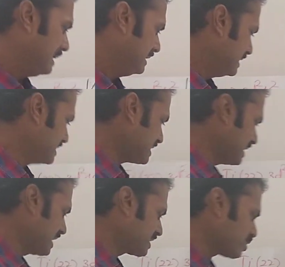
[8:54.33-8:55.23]
in this
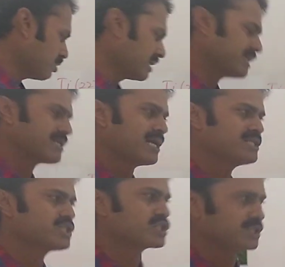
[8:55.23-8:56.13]
electronic
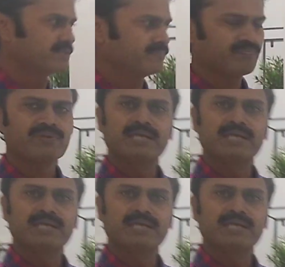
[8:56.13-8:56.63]
transition.